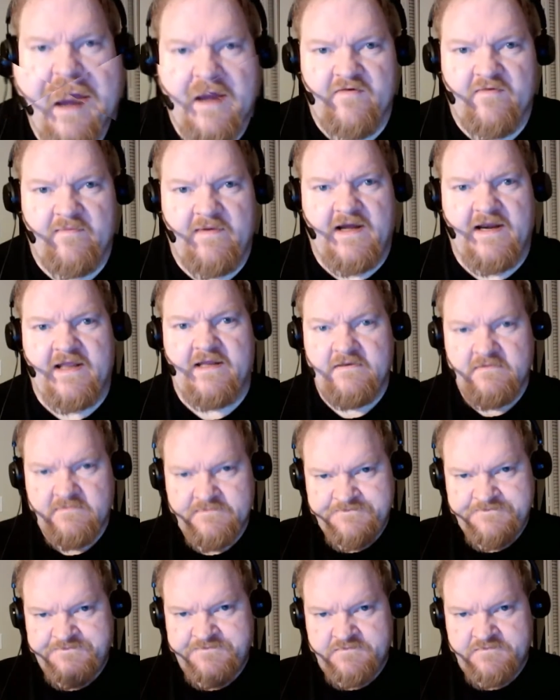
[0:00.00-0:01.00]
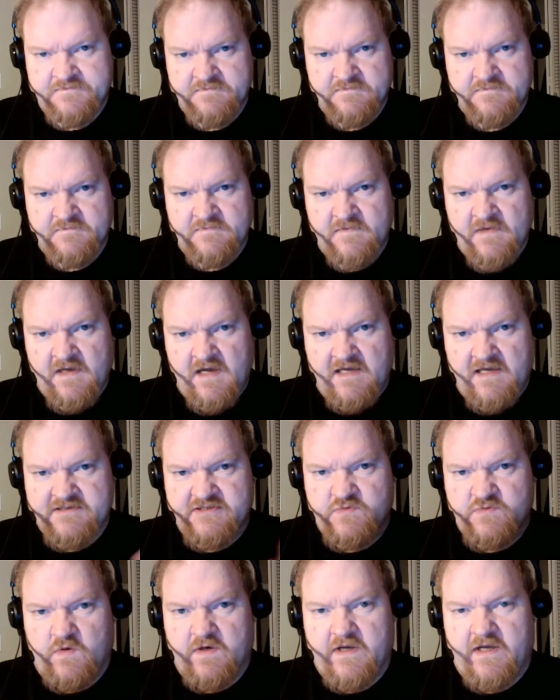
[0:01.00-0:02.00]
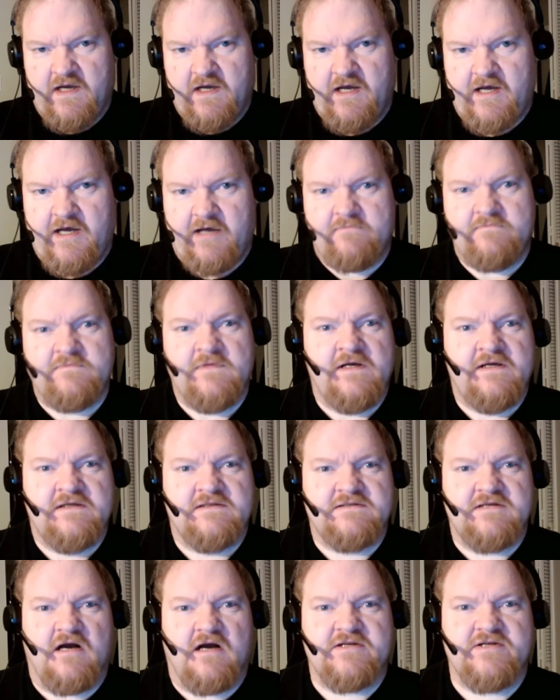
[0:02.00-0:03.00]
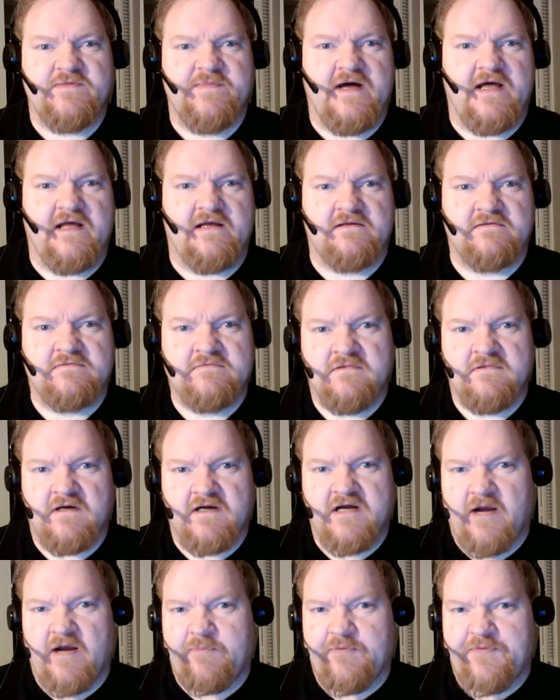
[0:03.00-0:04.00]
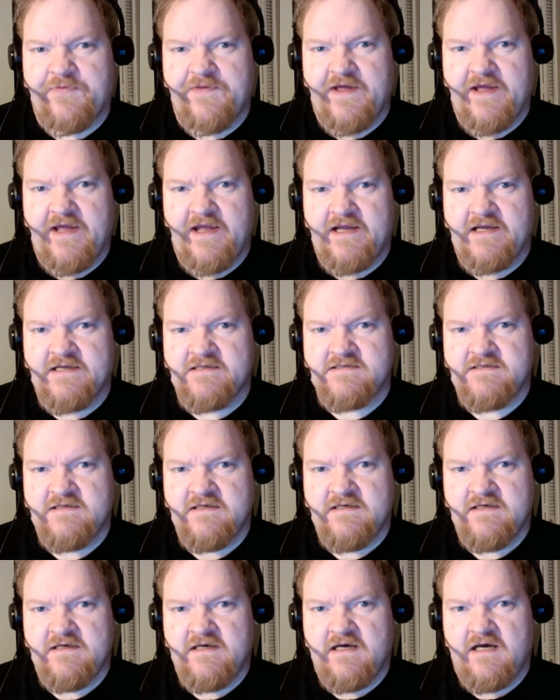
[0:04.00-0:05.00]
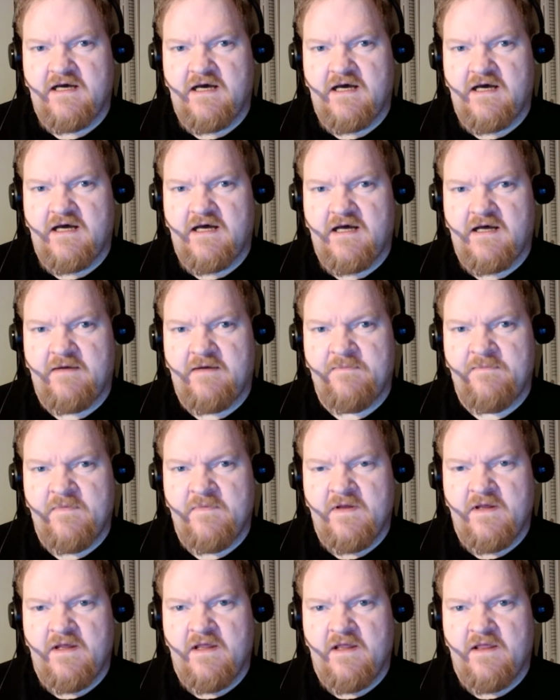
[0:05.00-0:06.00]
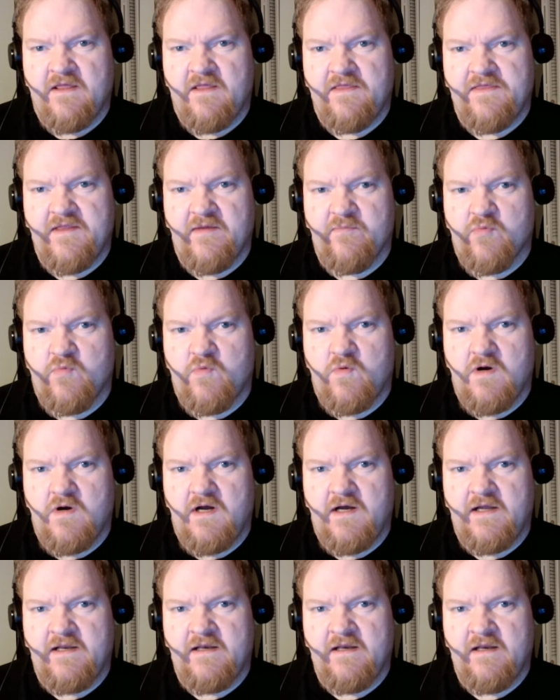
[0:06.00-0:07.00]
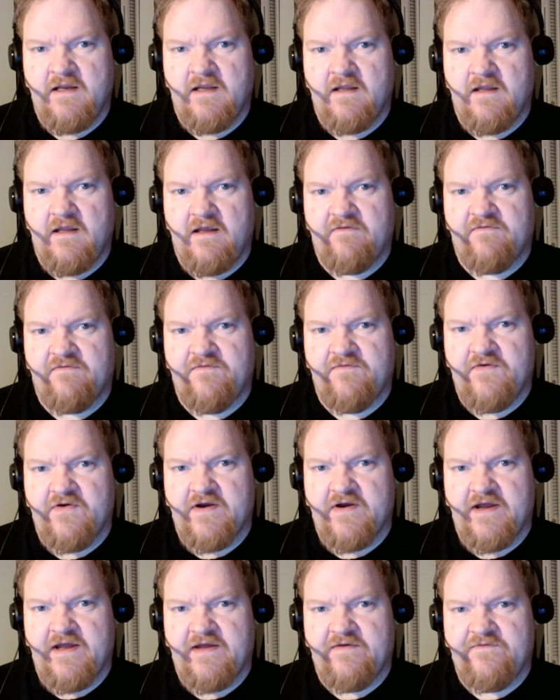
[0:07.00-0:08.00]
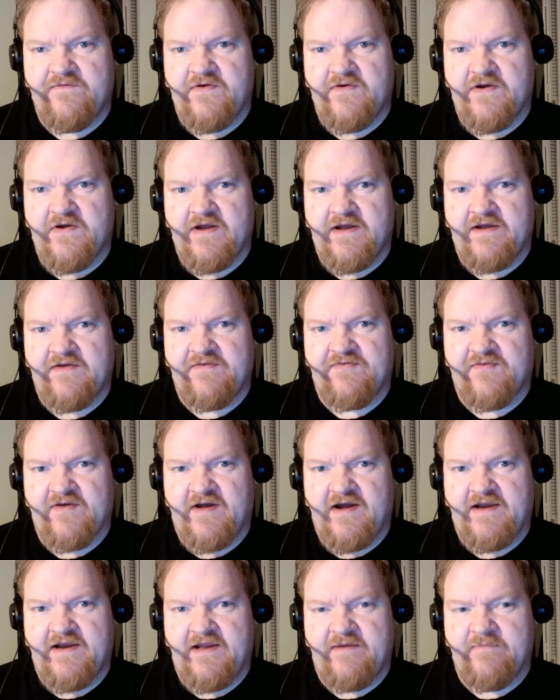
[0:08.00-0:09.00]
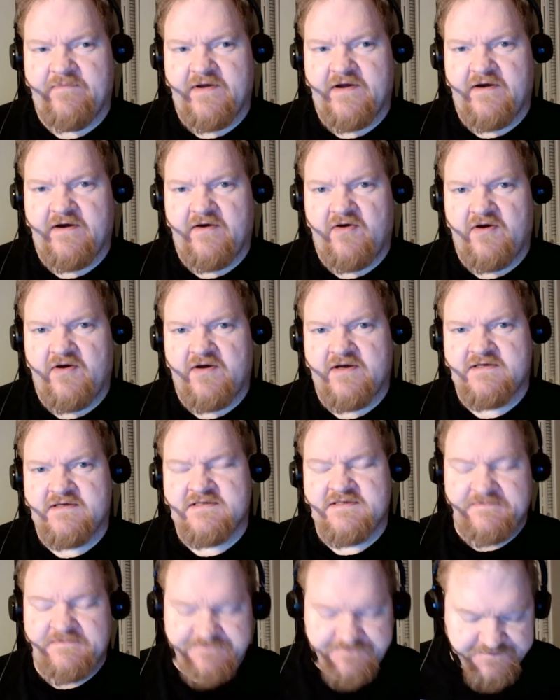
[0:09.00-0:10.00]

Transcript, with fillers: everybody. I just want to um, talk to you about a couple things. Uh, number one, it's very, very exciting because